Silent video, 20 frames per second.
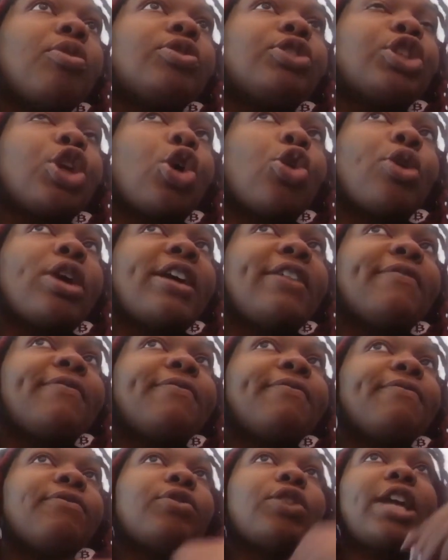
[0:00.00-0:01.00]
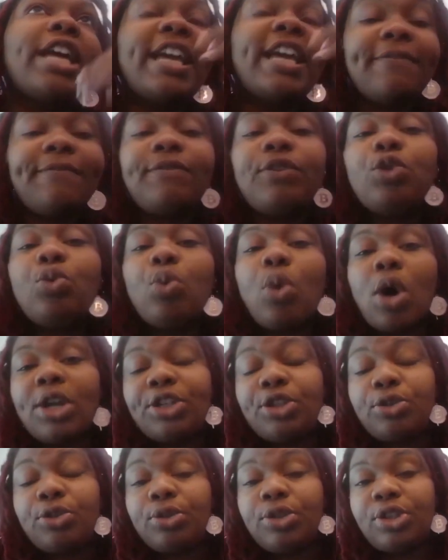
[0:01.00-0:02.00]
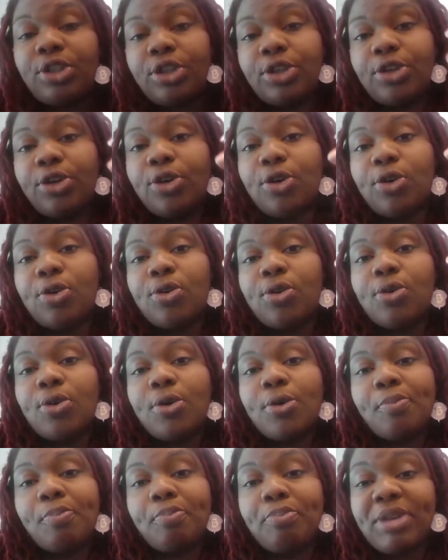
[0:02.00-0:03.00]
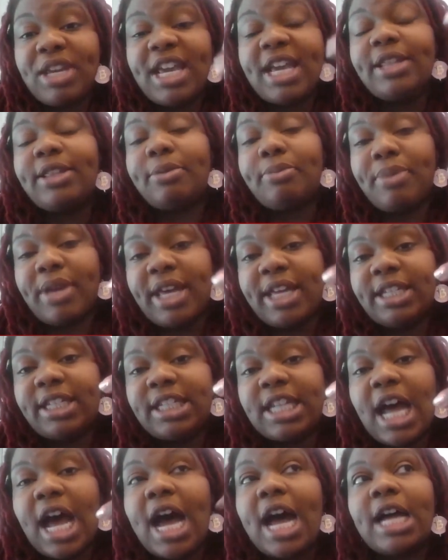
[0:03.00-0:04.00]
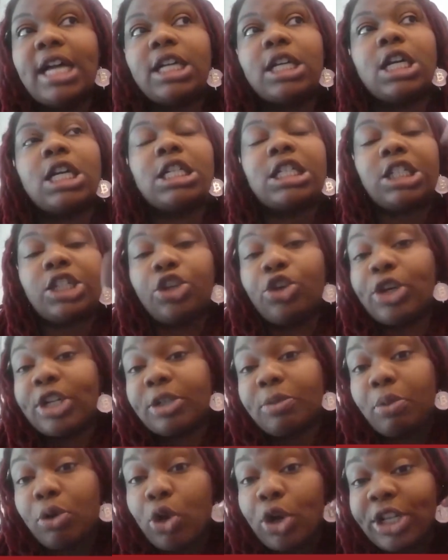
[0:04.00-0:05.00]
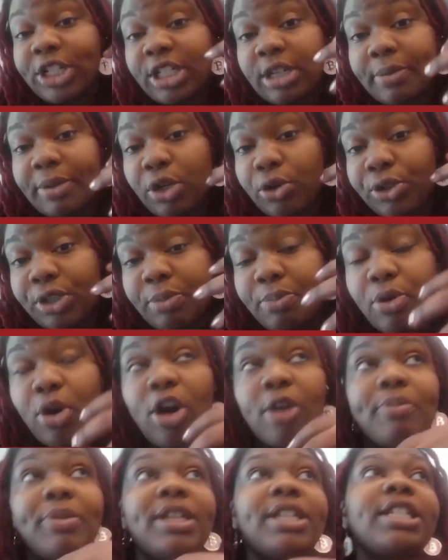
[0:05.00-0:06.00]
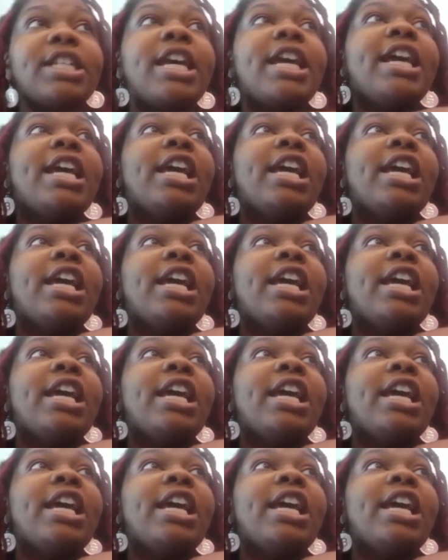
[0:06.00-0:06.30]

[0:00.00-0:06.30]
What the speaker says: So if you want to still be at the bedside, consider exploring some of those departments.